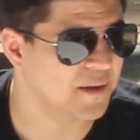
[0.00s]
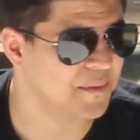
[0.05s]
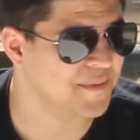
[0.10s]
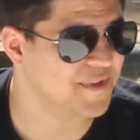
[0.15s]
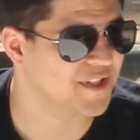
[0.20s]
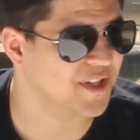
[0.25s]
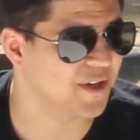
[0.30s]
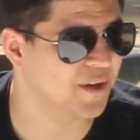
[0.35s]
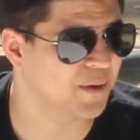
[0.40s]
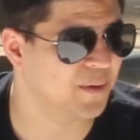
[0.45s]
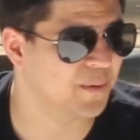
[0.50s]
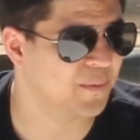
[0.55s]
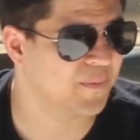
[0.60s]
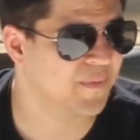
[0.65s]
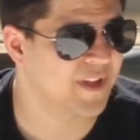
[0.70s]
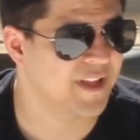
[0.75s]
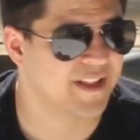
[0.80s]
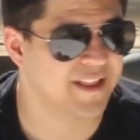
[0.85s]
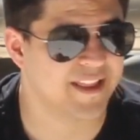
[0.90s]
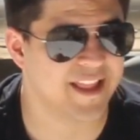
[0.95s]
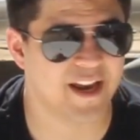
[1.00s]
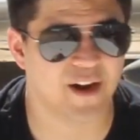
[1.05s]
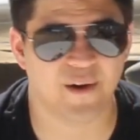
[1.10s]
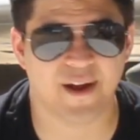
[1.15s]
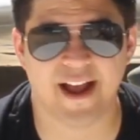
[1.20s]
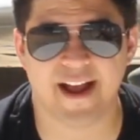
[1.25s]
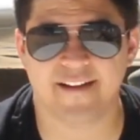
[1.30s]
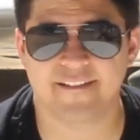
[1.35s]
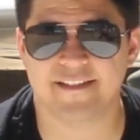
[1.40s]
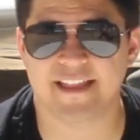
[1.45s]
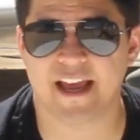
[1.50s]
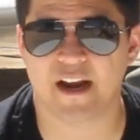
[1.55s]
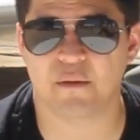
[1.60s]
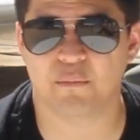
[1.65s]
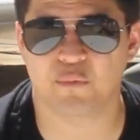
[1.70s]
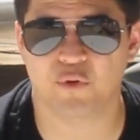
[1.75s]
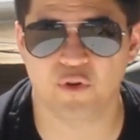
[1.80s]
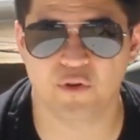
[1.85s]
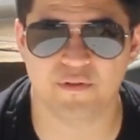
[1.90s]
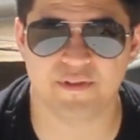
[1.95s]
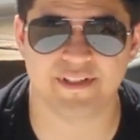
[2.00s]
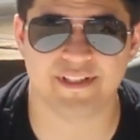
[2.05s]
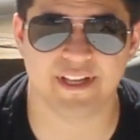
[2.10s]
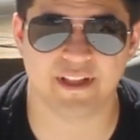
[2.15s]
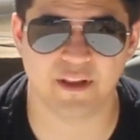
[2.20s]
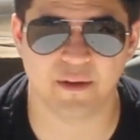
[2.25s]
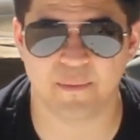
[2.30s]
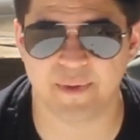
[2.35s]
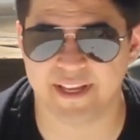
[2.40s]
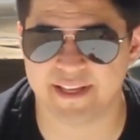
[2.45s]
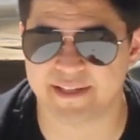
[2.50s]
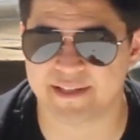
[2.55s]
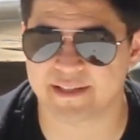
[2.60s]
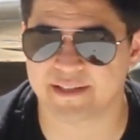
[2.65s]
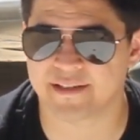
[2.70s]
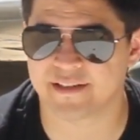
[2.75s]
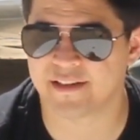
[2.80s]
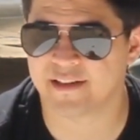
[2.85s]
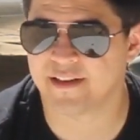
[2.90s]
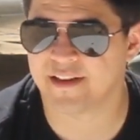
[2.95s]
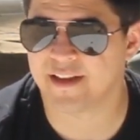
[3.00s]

so they don't have that approved syllabus,